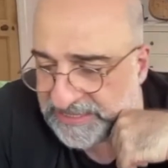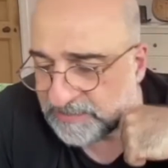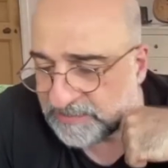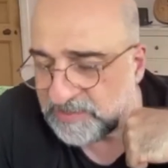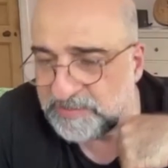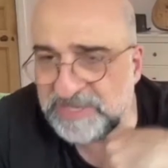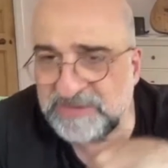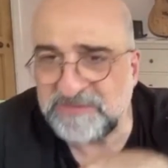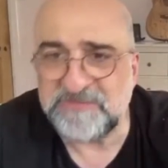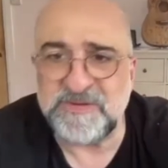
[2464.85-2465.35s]
I'm
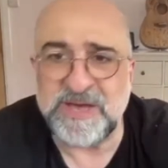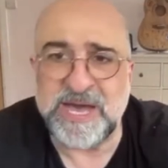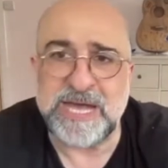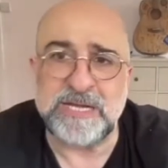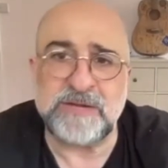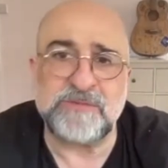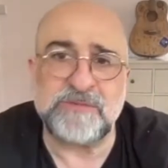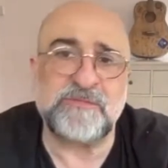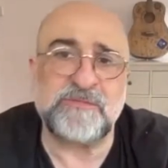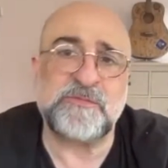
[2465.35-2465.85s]
a big
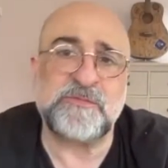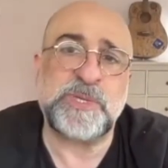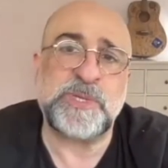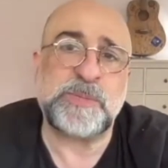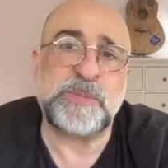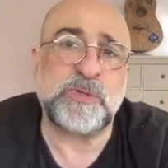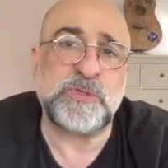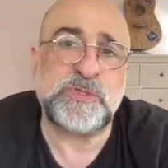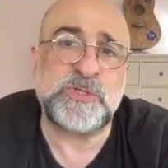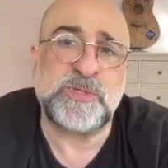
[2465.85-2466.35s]
fan of
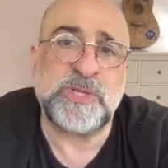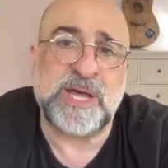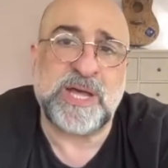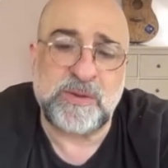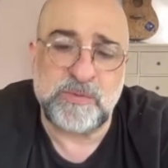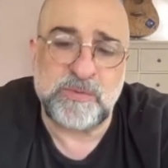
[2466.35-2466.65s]
people who do that.